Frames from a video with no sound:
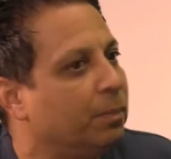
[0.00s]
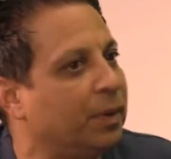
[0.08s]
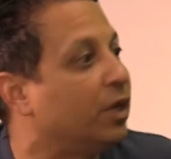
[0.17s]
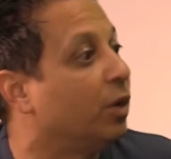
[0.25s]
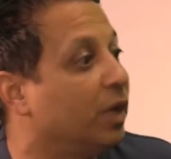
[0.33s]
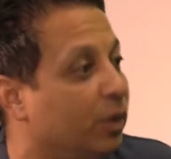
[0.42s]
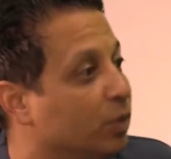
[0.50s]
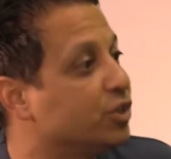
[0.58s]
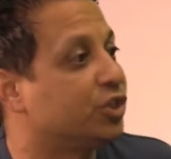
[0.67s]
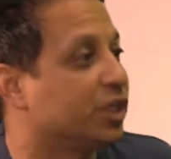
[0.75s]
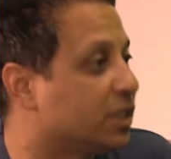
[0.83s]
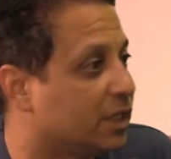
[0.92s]
But it was
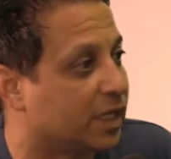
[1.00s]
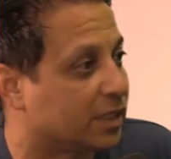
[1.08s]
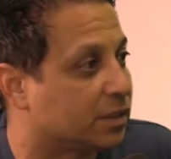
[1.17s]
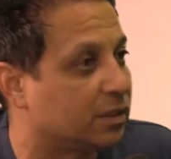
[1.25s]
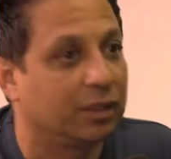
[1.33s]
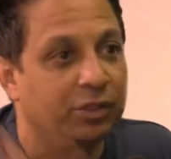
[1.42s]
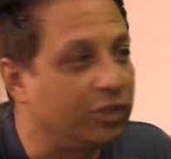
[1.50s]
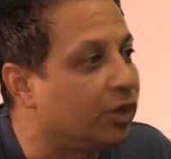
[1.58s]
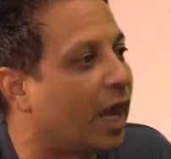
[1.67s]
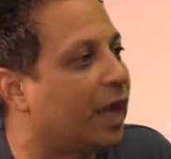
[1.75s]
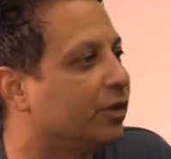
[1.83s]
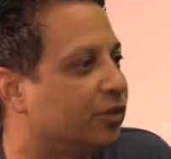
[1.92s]
just this. You
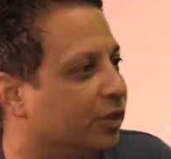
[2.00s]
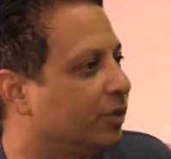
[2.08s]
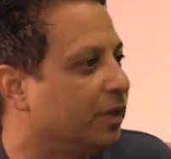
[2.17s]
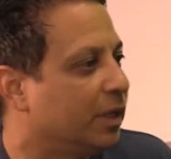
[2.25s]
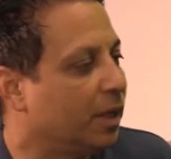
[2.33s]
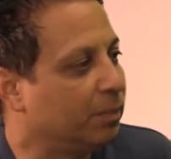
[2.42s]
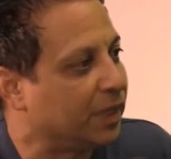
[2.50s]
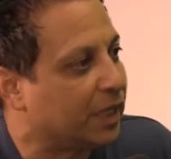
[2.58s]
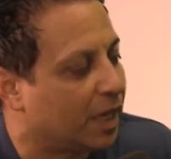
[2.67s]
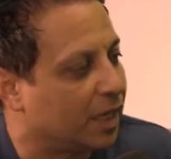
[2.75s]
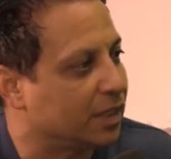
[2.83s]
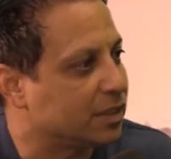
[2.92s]
got it, dude.
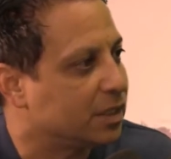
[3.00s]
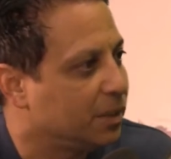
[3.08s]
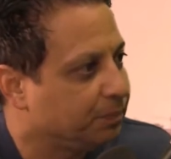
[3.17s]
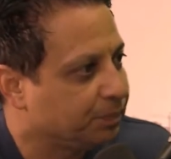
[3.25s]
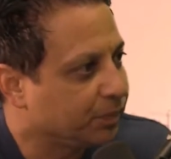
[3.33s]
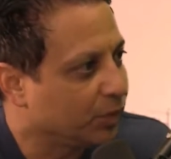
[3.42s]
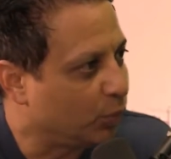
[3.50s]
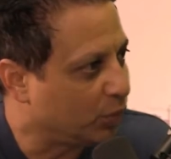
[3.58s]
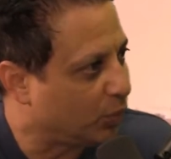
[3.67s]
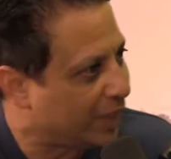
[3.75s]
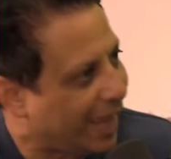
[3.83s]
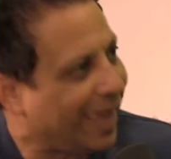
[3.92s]
Because
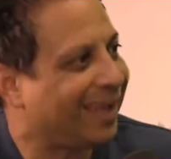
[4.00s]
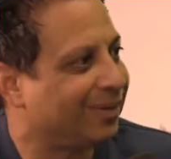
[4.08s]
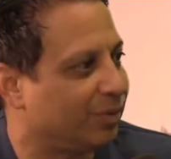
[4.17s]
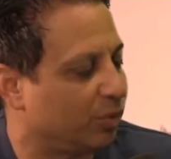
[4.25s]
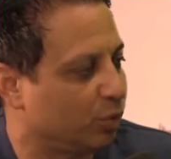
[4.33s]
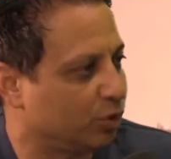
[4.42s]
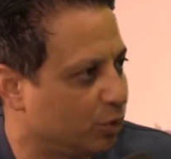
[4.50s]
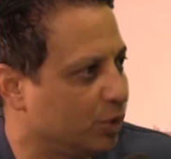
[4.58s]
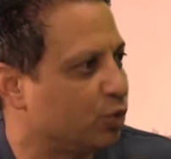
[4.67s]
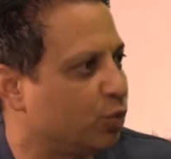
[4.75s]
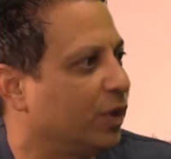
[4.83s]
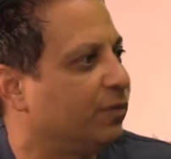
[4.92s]
when we're
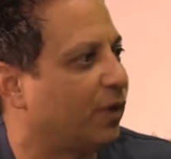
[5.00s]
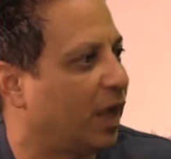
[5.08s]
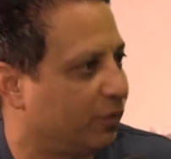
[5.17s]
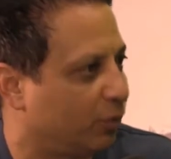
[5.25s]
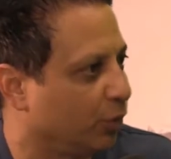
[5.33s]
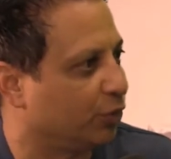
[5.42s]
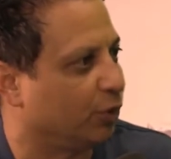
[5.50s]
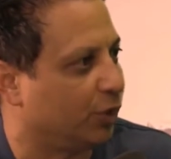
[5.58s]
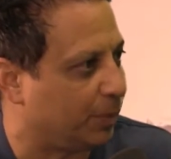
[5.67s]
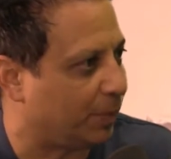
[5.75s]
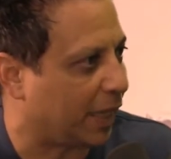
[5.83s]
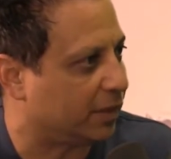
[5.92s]
doing 25 or
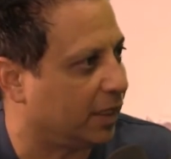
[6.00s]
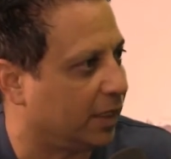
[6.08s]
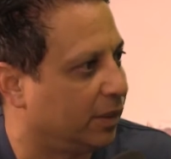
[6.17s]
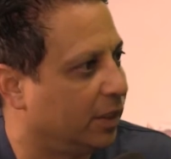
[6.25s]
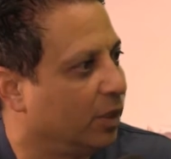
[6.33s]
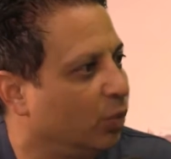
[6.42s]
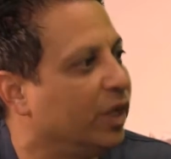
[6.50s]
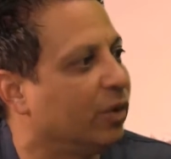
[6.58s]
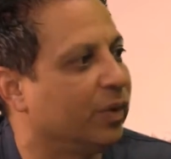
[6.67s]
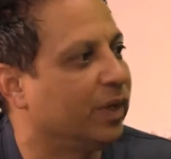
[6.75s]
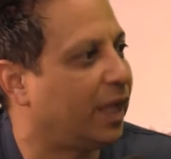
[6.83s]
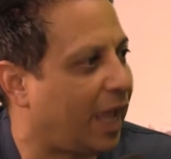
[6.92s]
30 back then, we
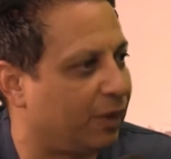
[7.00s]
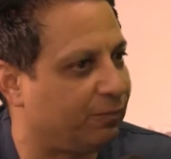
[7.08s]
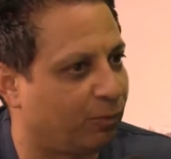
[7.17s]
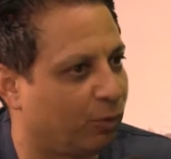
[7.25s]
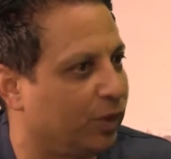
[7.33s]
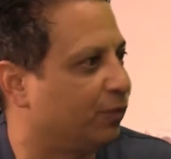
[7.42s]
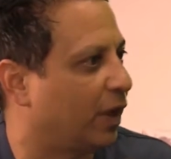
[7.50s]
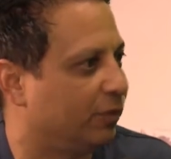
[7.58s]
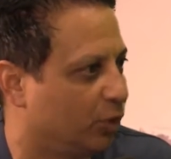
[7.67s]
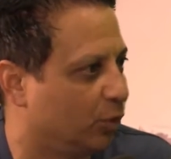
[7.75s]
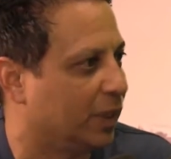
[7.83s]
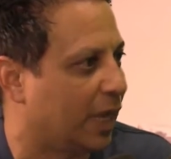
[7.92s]
already had 45
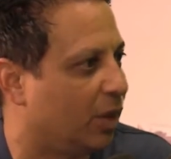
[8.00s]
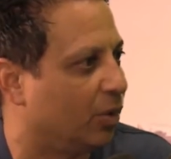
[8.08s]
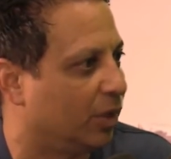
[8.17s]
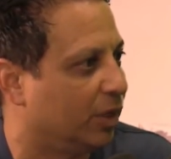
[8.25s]
to an hour.